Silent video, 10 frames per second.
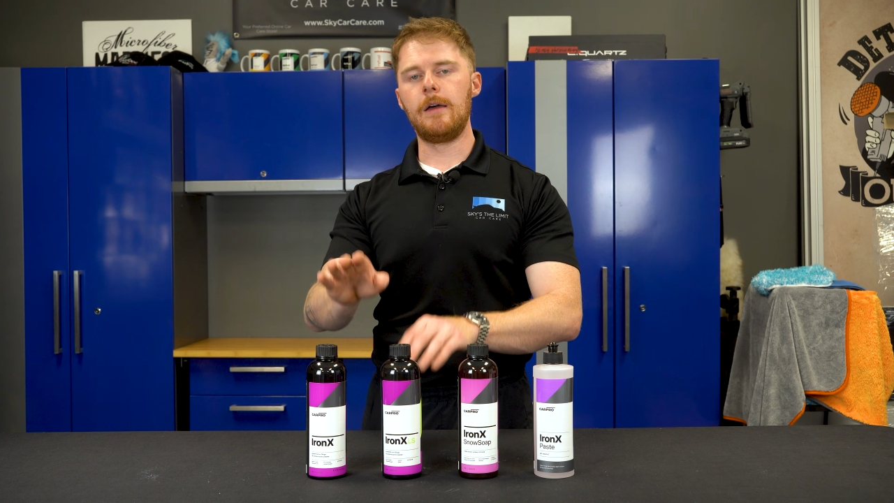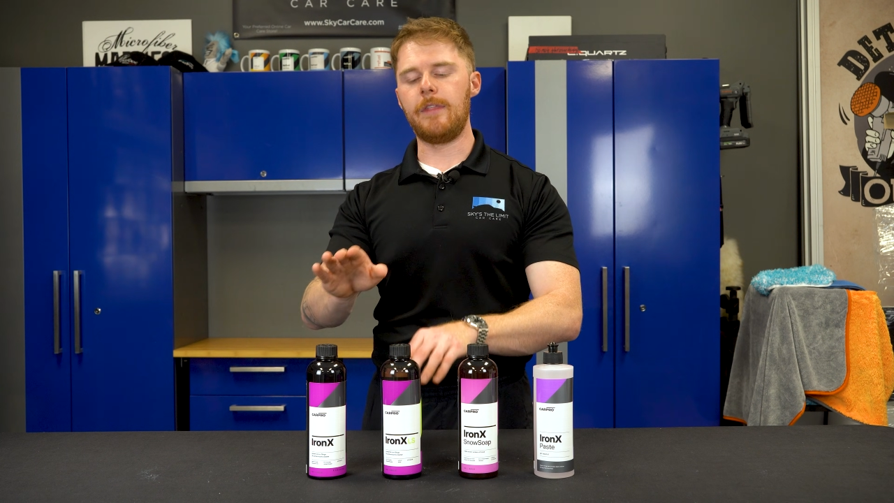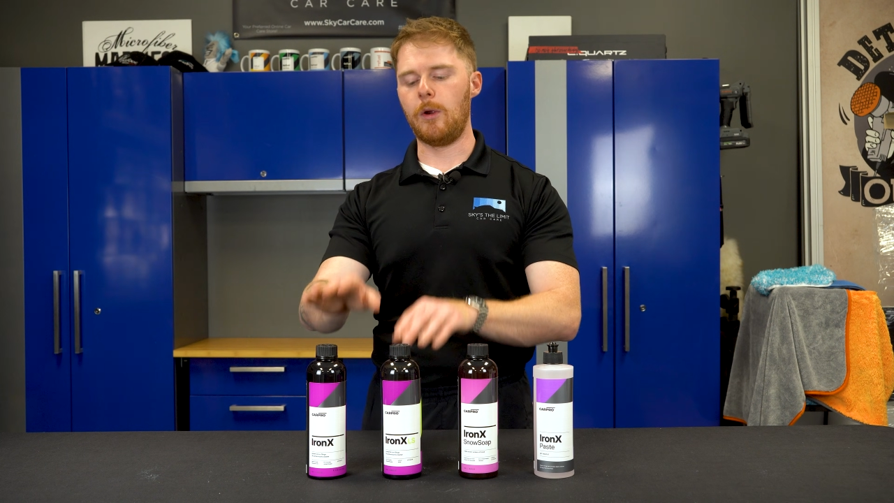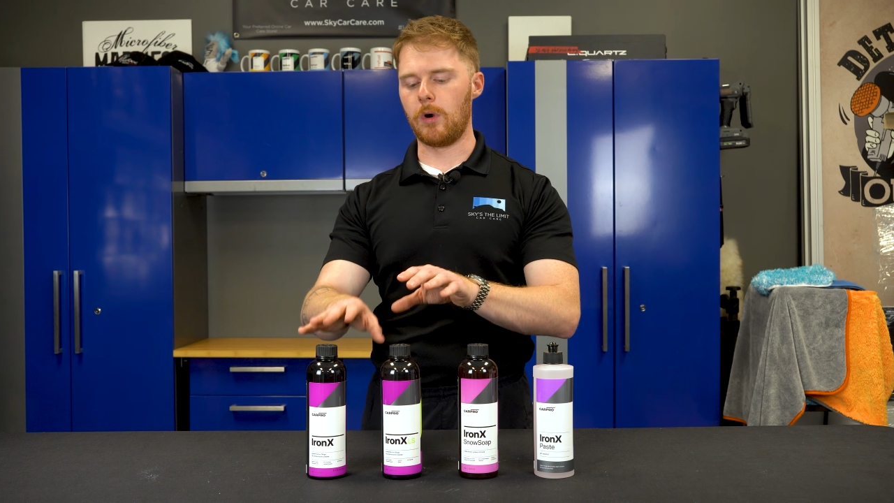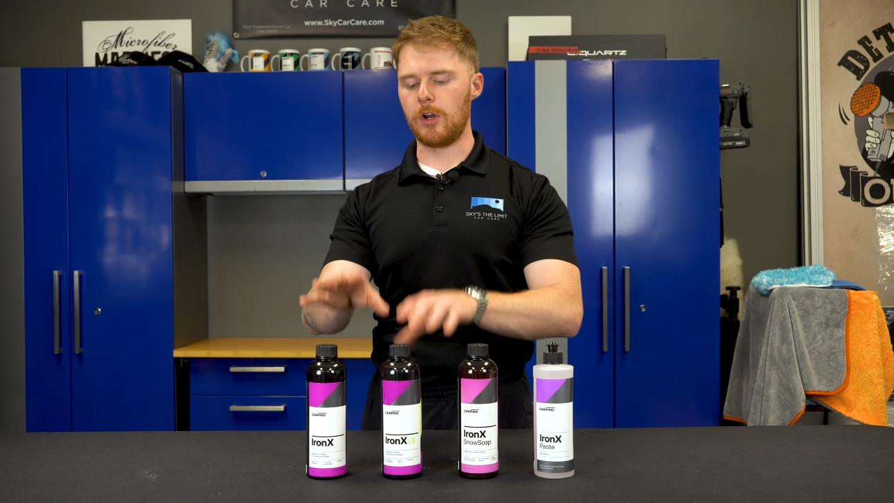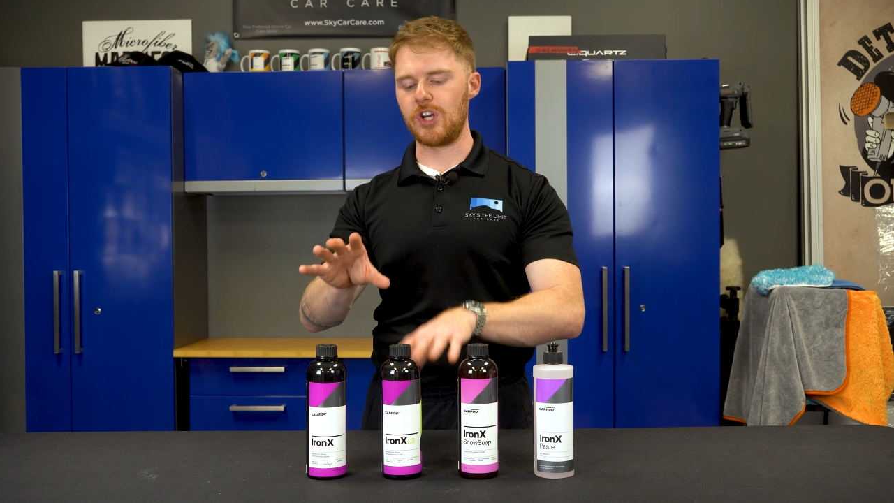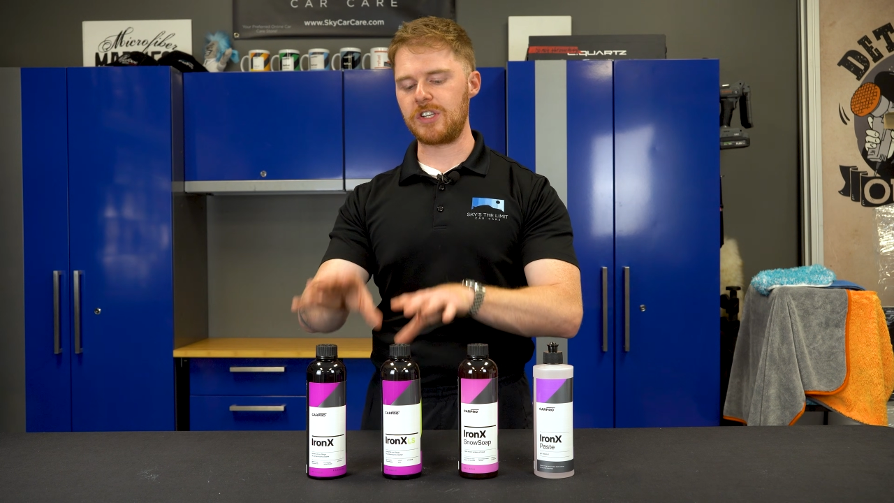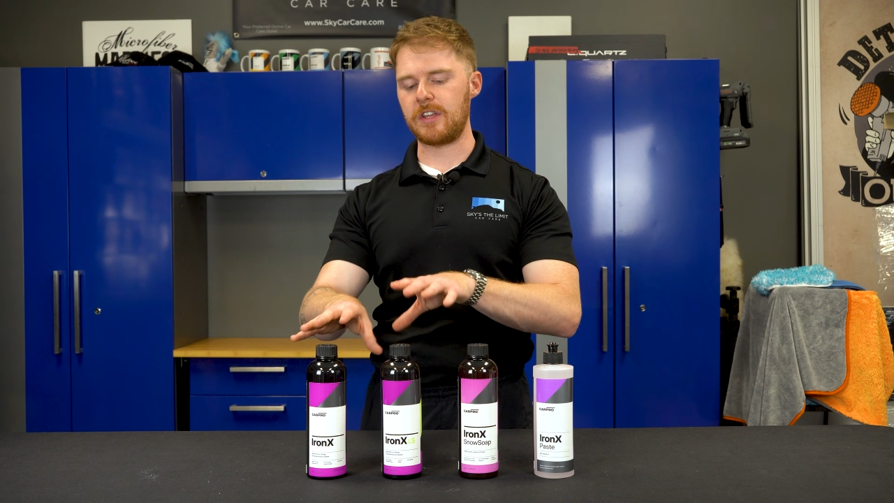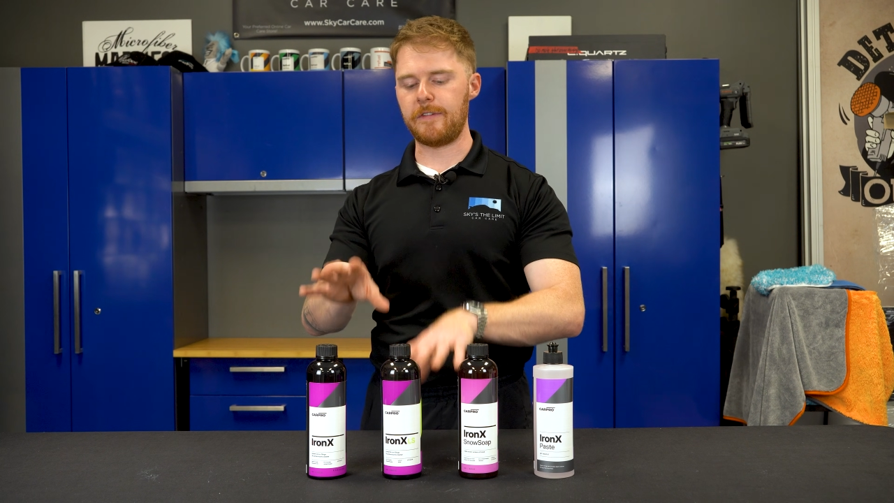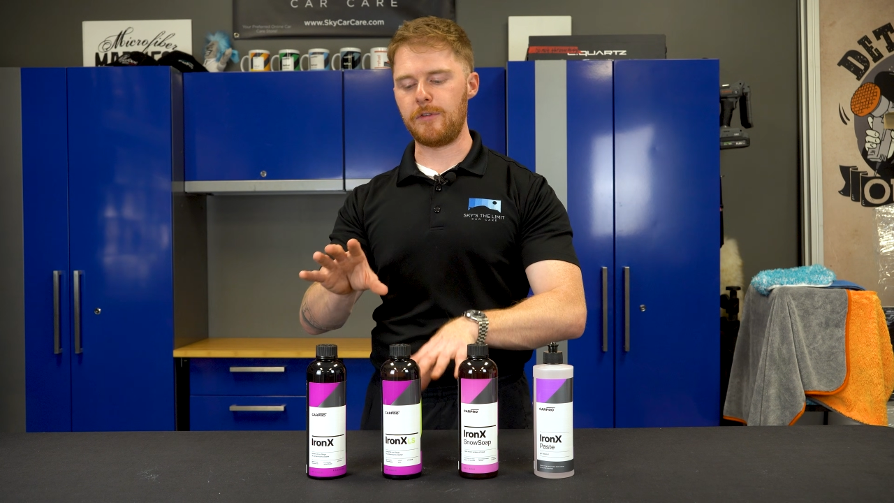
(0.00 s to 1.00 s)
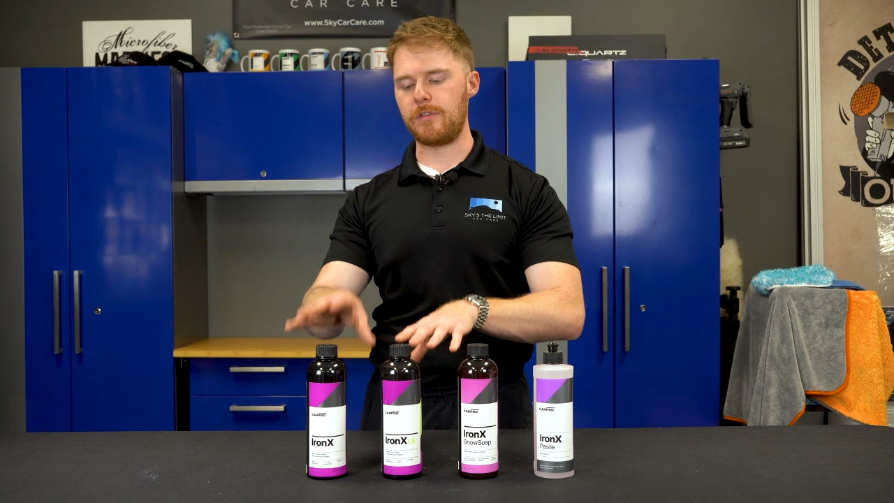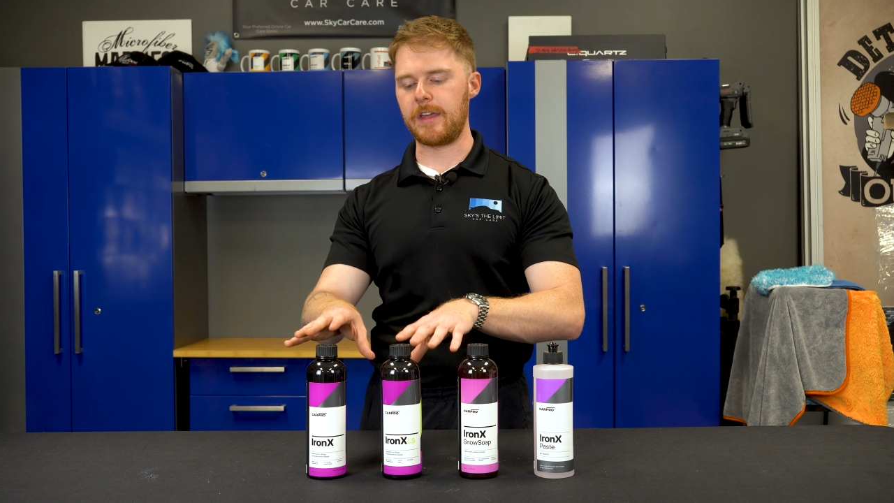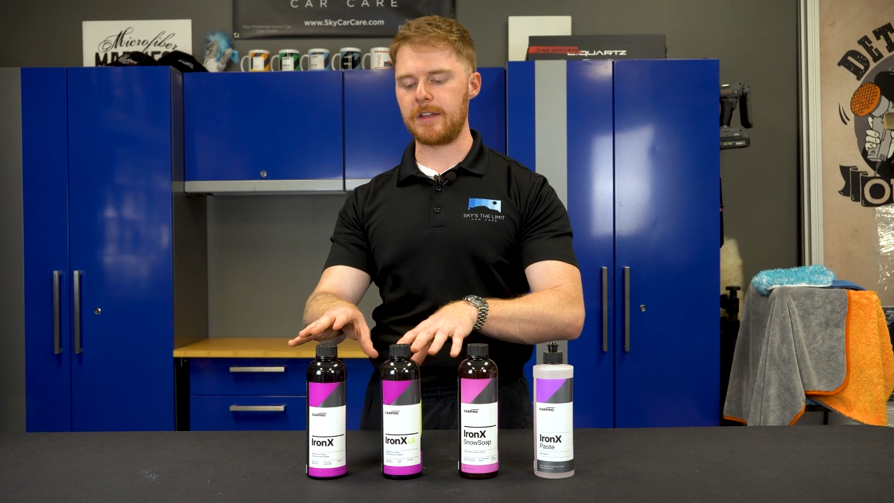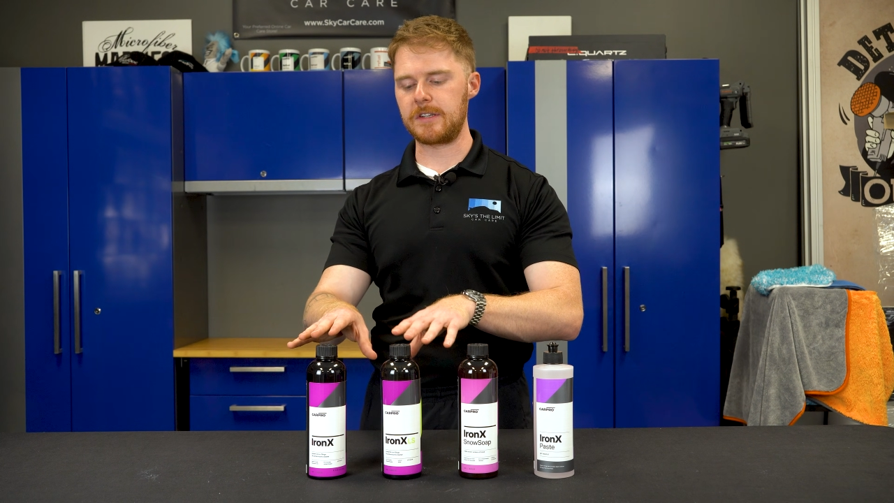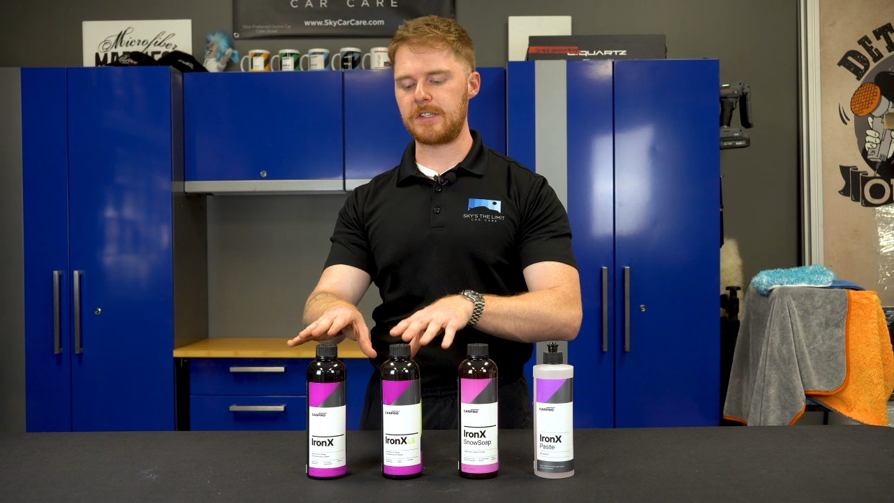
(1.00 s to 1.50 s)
They were adjusting a few things